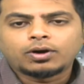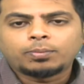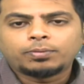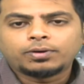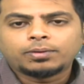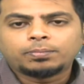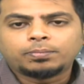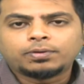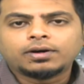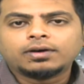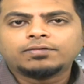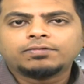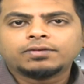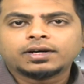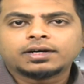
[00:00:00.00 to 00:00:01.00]

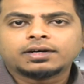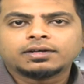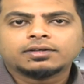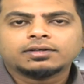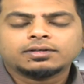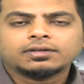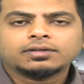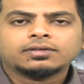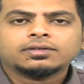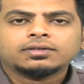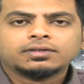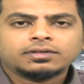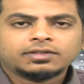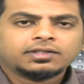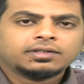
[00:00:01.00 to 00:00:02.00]
perfect
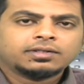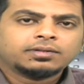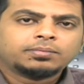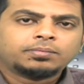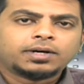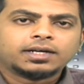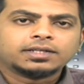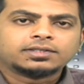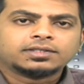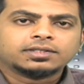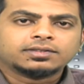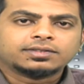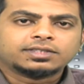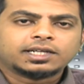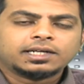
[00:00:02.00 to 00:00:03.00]
past tense,
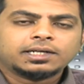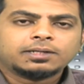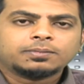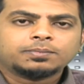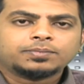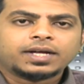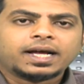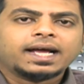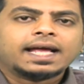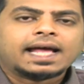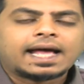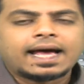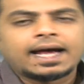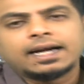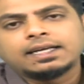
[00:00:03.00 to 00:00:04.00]
right? I
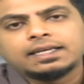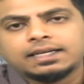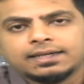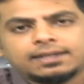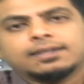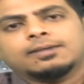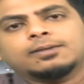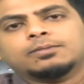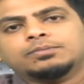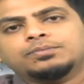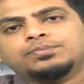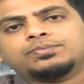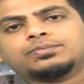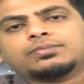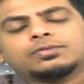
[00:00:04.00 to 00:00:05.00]
had eaten.
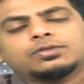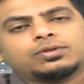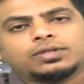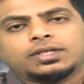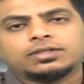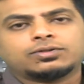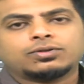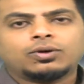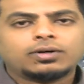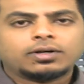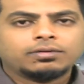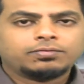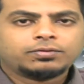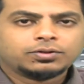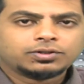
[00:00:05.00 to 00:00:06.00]
So there is no
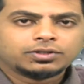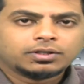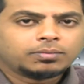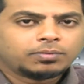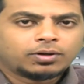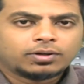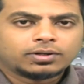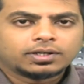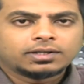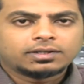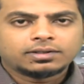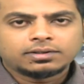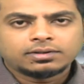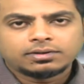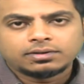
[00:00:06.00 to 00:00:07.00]
confusion about it.
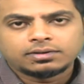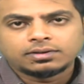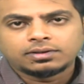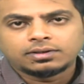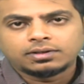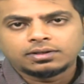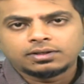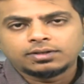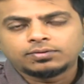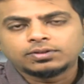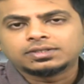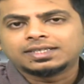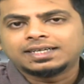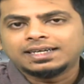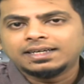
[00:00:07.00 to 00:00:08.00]
It was
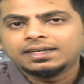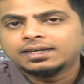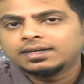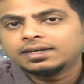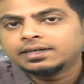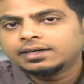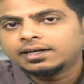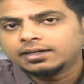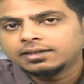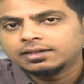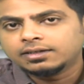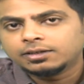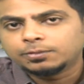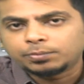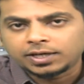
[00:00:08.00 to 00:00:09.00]
clearly done in the
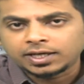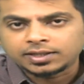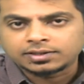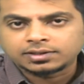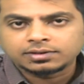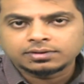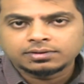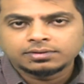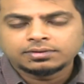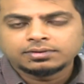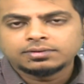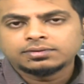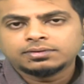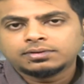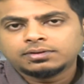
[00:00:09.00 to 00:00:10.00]
past.
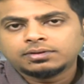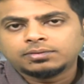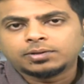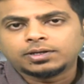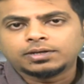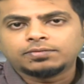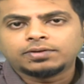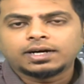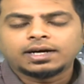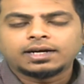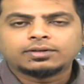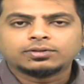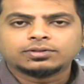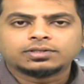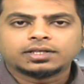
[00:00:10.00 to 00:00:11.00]
But if I had to
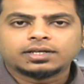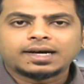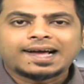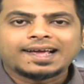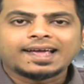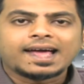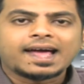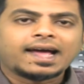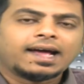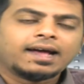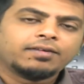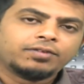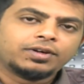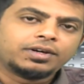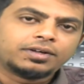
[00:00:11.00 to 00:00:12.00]
say I have
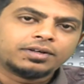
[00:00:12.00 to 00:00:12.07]
eaten,